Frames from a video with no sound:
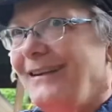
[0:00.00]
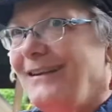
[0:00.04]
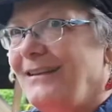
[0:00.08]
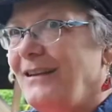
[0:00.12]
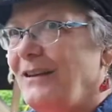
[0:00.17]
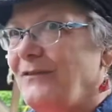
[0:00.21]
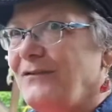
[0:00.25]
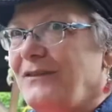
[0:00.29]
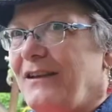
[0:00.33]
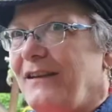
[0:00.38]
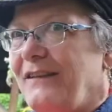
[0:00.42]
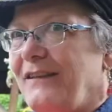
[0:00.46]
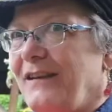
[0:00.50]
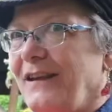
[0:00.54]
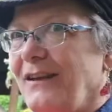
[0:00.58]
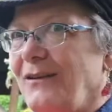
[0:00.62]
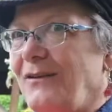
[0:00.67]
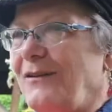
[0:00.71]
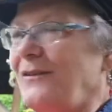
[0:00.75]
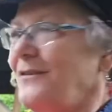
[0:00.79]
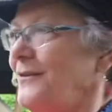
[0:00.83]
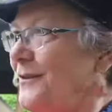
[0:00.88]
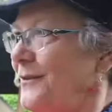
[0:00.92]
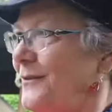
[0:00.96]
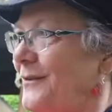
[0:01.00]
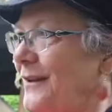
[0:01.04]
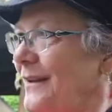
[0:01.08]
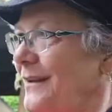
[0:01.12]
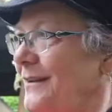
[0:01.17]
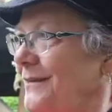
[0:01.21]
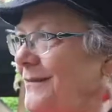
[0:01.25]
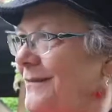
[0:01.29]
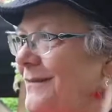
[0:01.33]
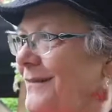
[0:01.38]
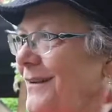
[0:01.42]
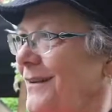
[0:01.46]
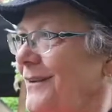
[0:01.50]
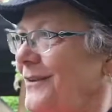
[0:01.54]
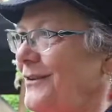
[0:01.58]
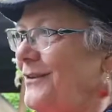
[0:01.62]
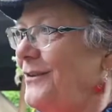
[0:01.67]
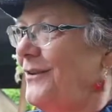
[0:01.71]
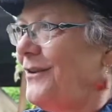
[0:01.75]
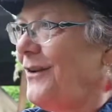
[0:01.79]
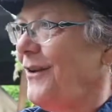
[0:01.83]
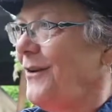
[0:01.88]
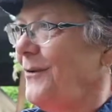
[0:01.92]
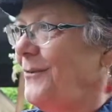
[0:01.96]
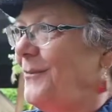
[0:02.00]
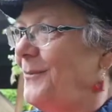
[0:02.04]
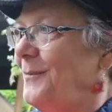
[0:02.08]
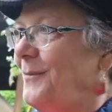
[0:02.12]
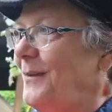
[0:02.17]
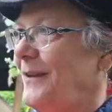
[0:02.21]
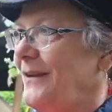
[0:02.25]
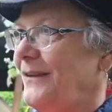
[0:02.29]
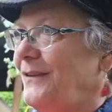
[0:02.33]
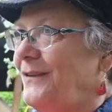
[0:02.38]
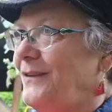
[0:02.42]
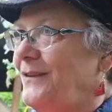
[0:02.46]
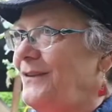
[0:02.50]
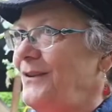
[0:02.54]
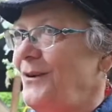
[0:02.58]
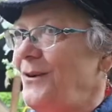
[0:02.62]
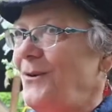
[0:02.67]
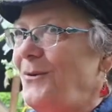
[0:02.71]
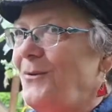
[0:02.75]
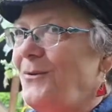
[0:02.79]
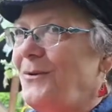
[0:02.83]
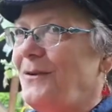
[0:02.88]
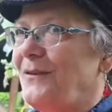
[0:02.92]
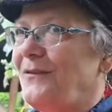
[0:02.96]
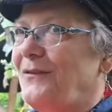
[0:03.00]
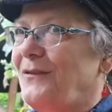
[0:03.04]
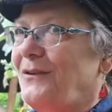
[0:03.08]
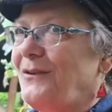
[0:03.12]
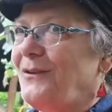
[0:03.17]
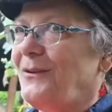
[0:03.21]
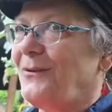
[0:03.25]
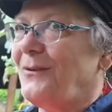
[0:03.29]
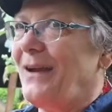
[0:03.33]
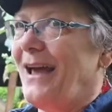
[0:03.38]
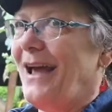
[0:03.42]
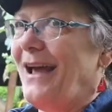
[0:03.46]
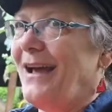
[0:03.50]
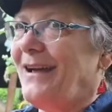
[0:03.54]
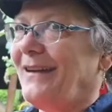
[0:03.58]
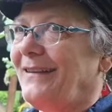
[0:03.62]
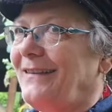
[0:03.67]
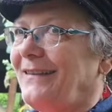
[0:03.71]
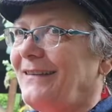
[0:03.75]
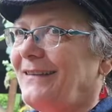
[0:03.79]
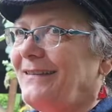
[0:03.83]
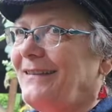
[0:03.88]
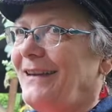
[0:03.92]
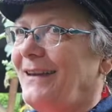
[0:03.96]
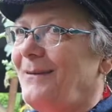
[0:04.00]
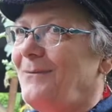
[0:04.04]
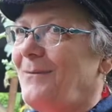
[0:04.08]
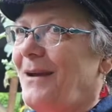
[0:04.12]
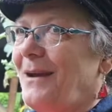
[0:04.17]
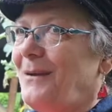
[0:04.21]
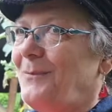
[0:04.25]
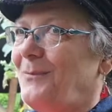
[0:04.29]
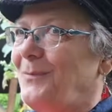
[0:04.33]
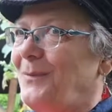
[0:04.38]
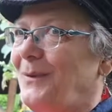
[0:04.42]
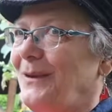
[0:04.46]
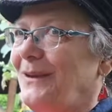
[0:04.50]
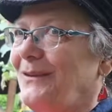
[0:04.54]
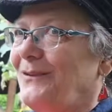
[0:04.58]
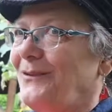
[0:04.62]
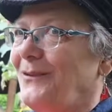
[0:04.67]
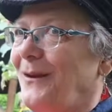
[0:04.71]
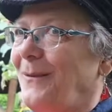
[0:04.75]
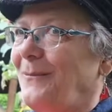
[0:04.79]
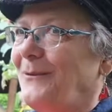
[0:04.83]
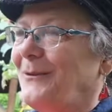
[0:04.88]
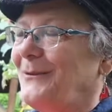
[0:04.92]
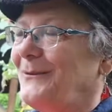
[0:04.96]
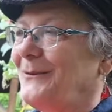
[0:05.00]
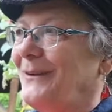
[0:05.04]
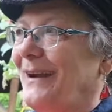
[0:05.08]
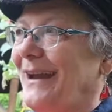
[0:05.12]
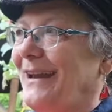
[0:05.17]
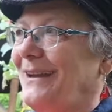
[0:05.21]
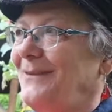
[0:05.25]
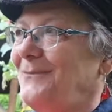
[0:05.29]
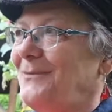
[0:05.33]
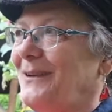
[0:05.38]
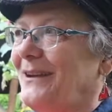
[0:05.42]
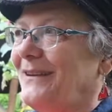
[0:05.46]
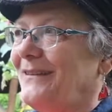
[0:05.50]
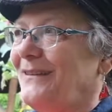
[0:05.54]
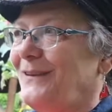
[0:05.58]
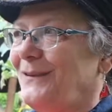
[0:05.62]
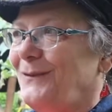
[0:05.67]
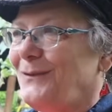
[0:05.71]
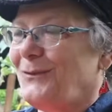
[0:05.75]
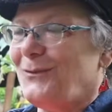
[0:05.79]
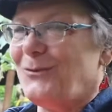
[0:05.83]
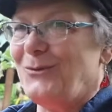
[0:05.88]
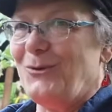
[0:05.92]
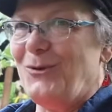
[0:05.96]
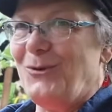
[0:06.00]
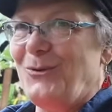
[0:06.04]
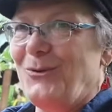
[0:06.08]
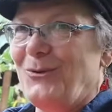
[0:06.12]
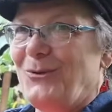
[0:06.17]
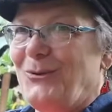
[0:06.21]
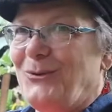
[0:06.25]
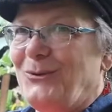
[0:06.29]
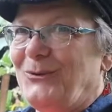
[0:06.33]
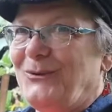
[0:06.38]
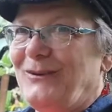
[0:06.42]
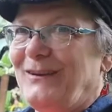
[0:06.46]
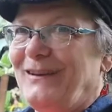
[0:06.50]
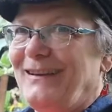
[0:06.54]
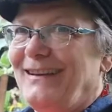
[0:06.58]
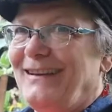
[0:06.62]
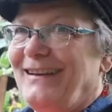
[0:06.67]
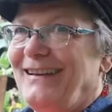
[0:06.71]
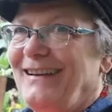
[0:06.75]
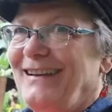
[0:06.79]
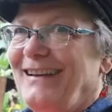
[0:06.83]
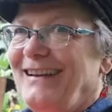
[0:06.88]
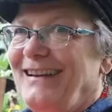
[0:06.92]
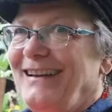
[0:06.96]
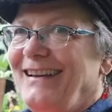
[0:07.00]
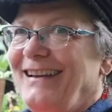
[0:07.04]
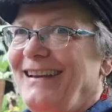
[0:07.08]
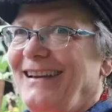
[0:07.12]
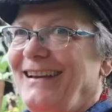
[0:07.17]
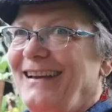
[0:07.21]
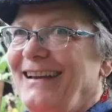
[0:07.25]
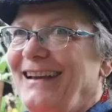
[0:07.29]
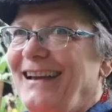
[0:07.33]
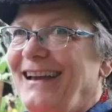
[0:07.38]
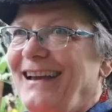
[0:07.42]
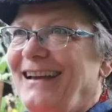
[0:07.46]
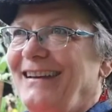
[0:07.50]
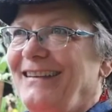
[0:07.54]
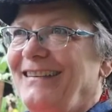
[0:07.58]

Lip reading: And if they say, "Good, okay, on you go," because if you don't ask, they might be in trouble, right? Because it's so cold. Yeah.